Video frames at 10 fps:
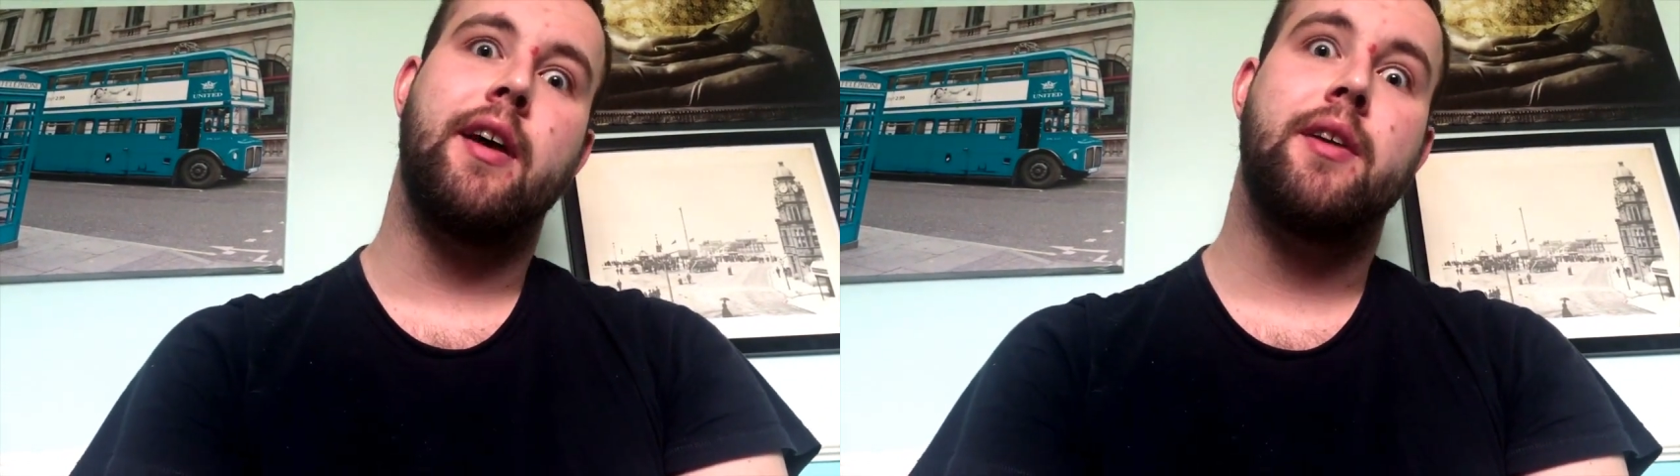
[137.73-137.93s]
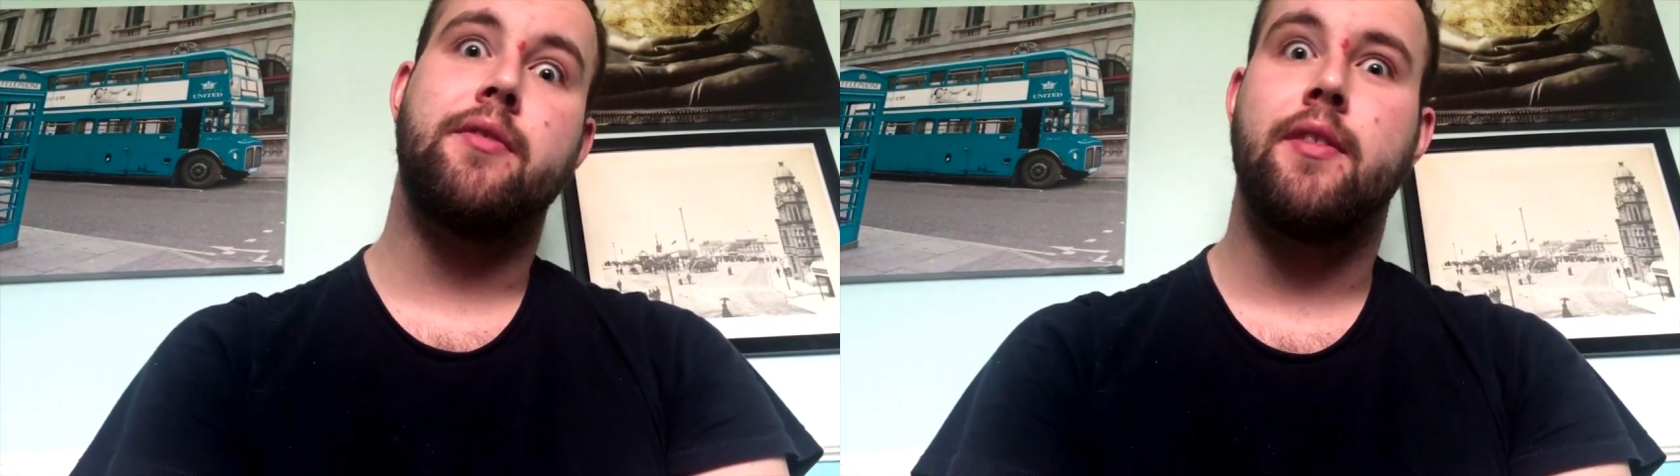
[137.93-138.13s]

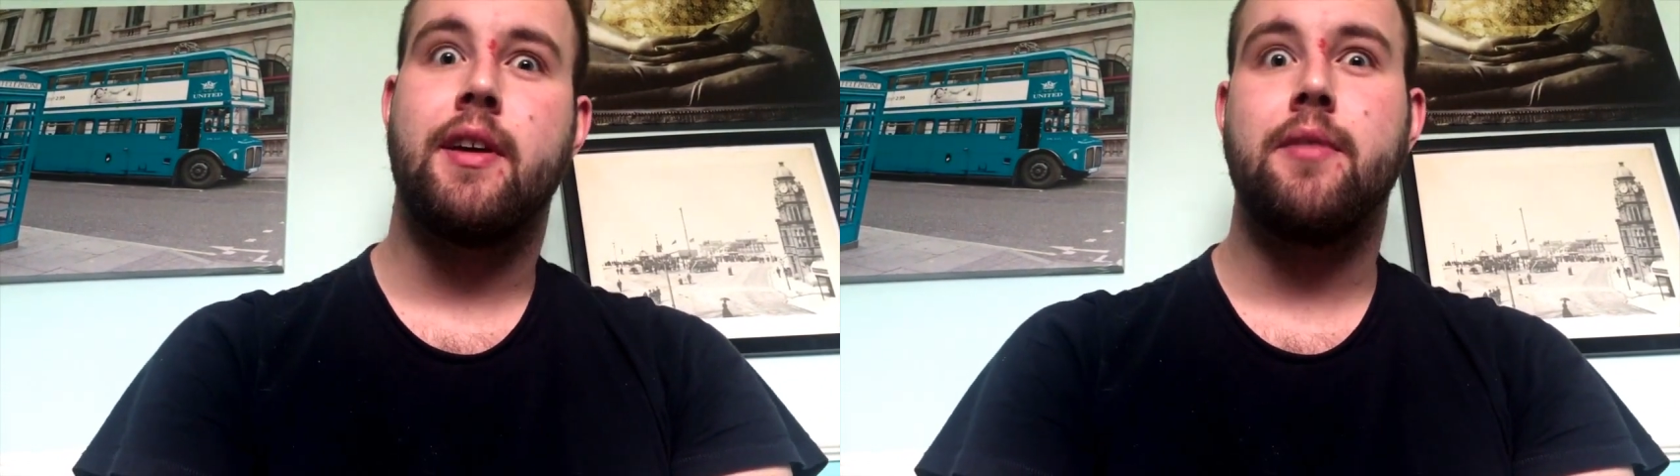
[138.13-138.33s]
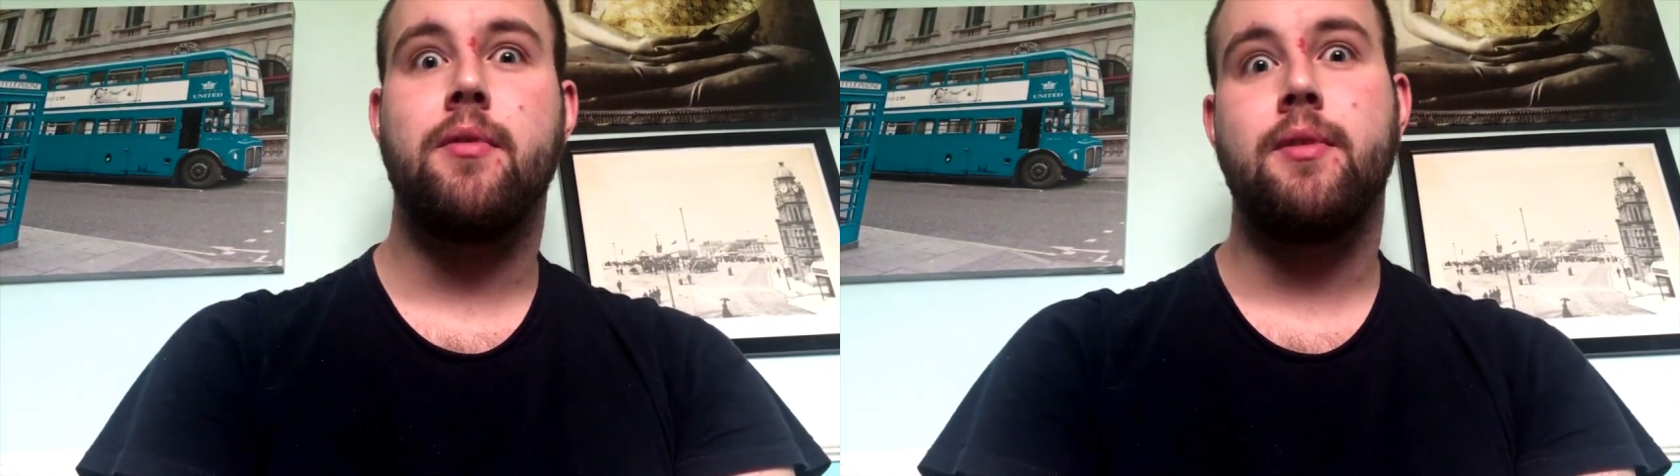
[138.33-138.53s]
after that
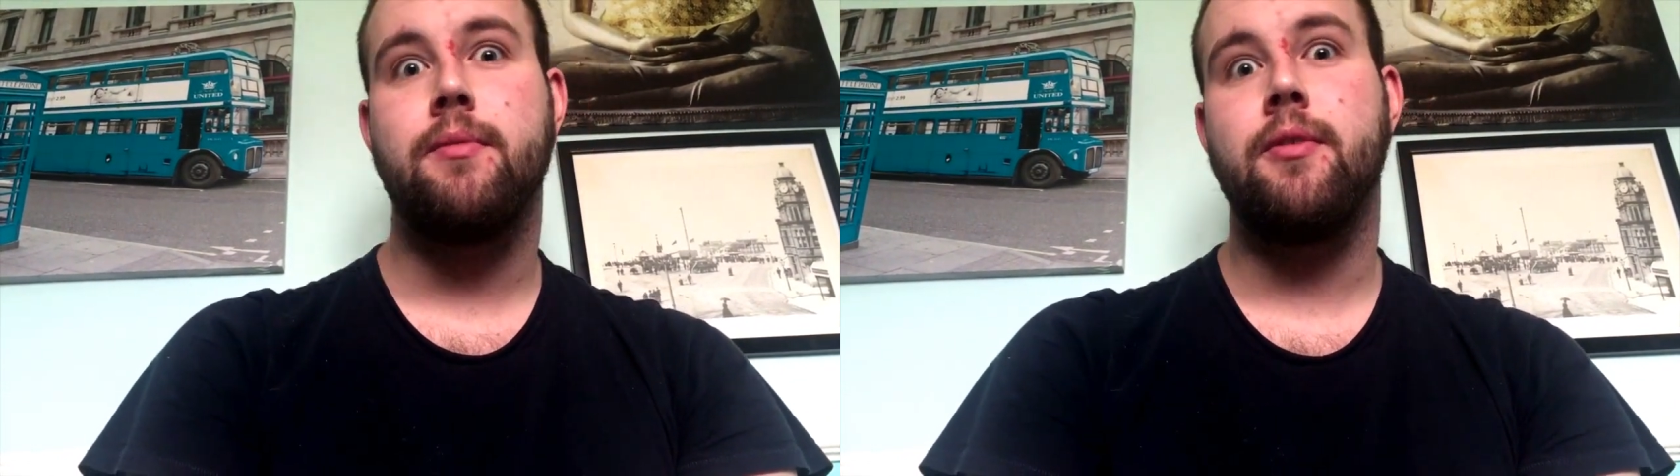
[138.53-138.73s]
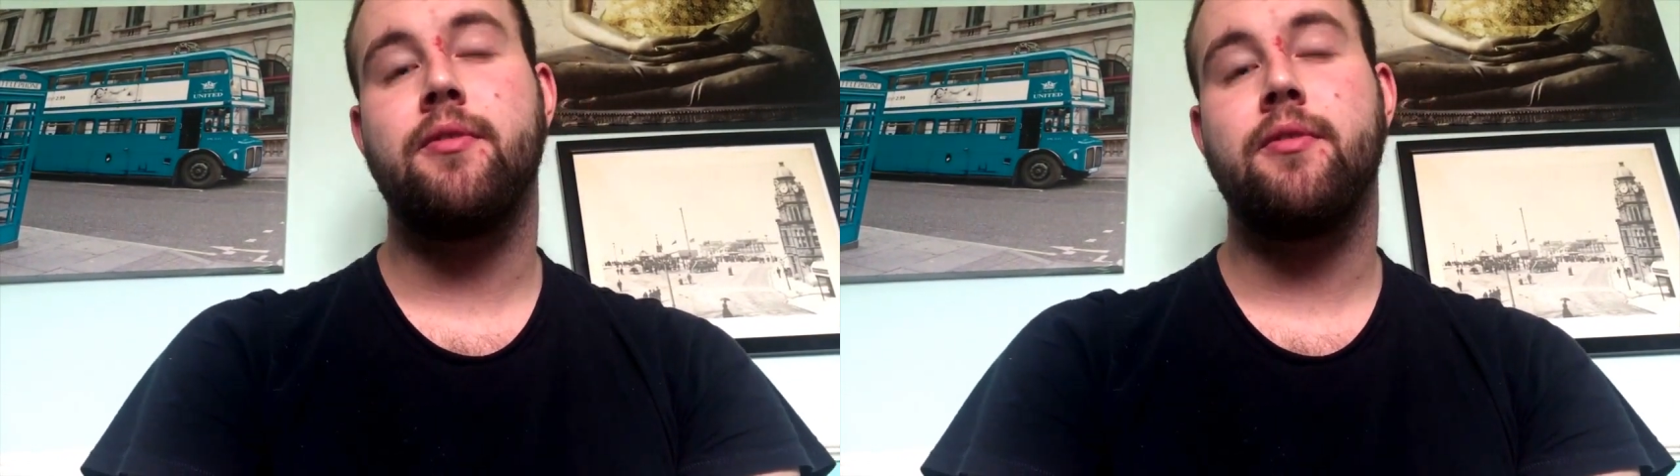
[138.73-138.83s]
everything was